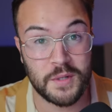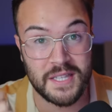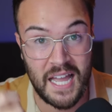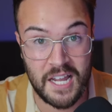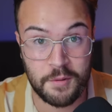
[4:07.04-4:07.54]

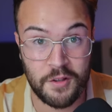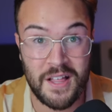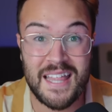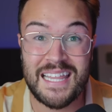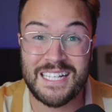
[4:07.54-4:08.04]
reliable
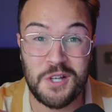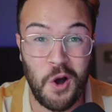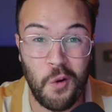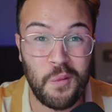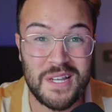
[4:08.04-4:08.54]
that's
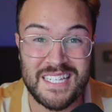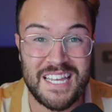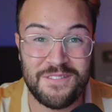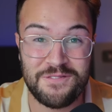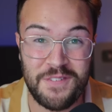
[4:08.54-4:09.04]
always
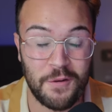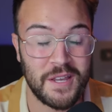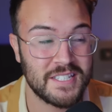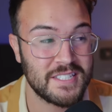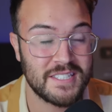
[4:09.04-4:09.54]
in
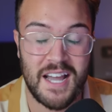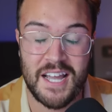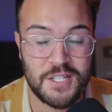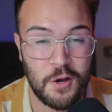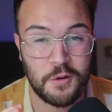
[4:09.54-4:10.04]
focus.
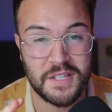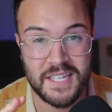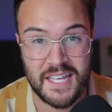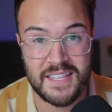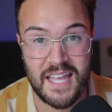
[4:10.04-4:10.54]
I totally
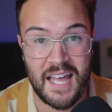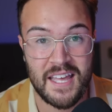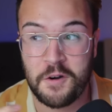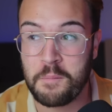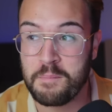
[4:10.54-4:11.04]
get
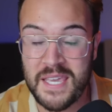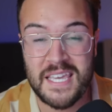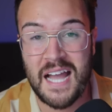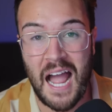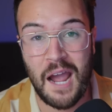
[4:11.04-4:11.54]
that. For
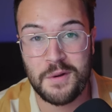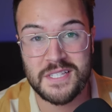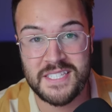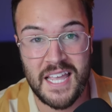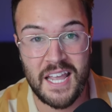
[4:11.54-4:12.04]
me, I would
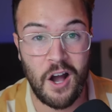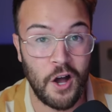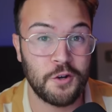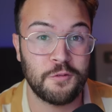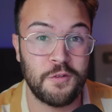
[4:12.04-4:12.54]
say
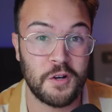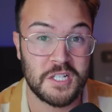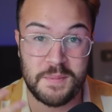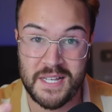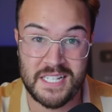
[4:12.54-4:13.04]

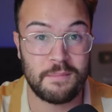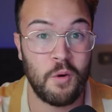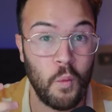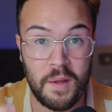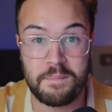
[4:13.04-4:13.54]
autofocus because I'm a
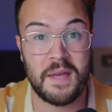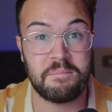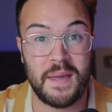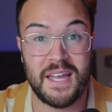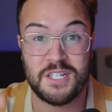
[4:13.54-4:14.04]
one man
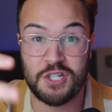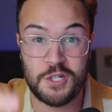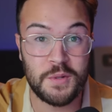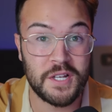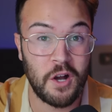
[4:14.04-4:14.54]
band
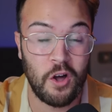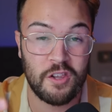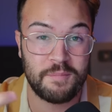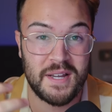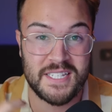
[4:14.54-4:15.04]
shooting
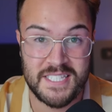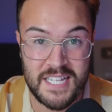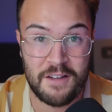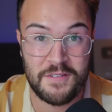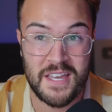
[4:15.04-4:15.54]
all of my
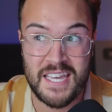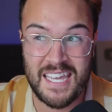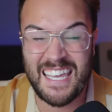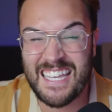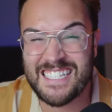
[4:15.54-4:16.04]
stuff.
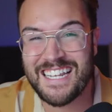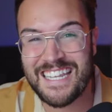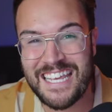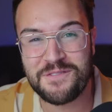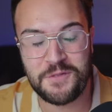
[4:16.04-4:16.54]
It is a
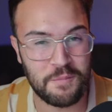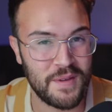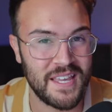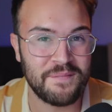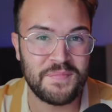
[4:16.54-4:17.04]
need for
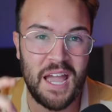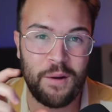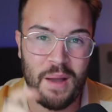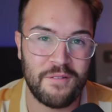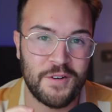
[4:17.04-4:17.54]
me.
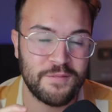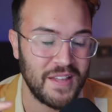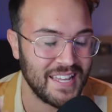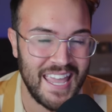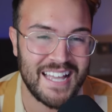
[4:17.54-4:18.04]
However,
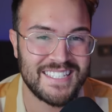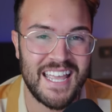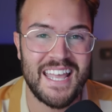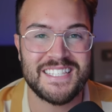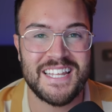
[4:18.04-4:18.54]
I can't
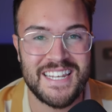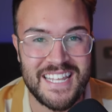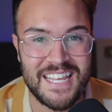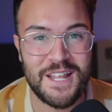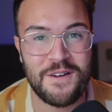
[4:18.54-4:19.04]
say it's a
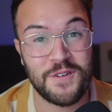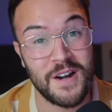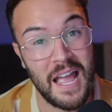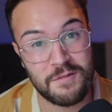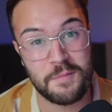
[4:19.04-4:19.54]
need
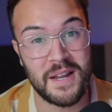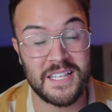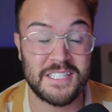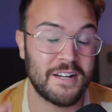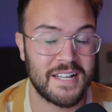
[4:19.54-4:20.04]
for
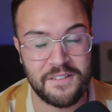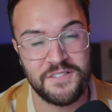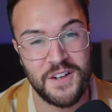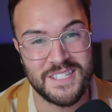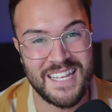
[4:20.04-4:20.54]
everybody. So it kind of
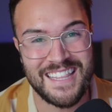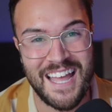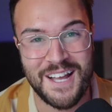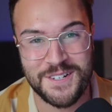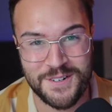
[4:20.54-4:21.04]
falls in
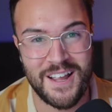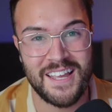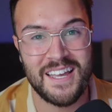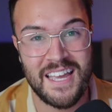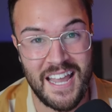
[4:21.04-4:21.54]
that
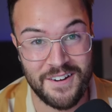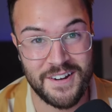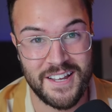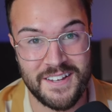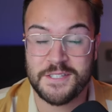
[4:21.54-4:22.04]
gray
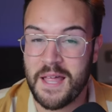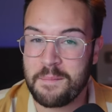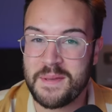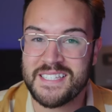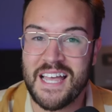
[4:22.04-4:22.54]
area. So
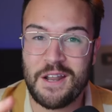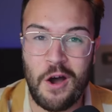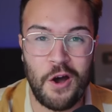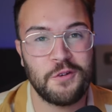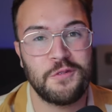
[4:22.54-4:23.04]
that being said,
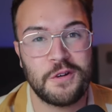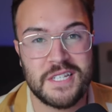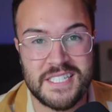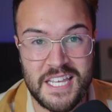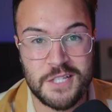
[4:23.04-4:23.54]

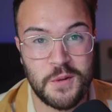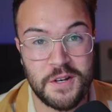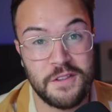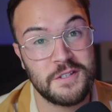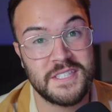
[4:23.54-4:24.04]
autofocus is one
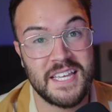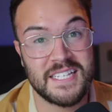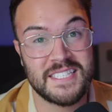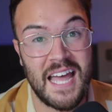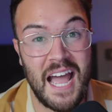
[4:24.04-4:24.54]
of those
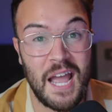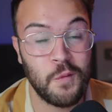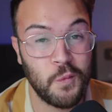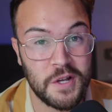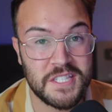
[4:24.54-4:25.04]
things that I
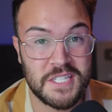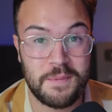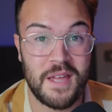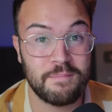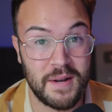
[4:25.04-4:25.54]
would
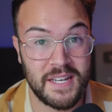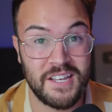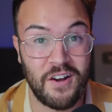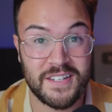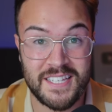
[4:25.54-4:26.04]
spend
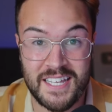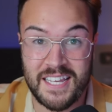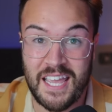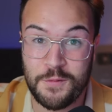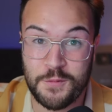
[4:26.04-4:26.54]
money on
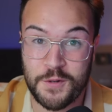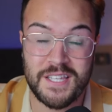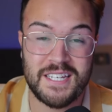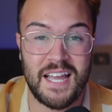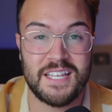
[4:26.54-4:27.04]
getting a
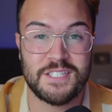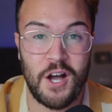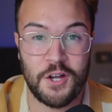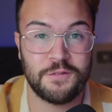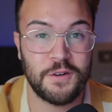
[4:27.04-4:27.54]
really nice
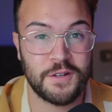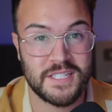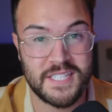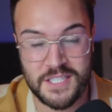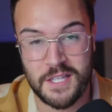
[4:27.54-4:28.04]
autofocus
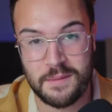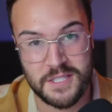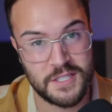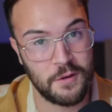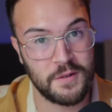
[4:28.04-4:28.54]
system.
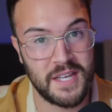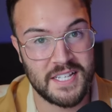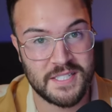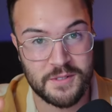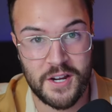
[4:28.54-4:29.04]
Sony has some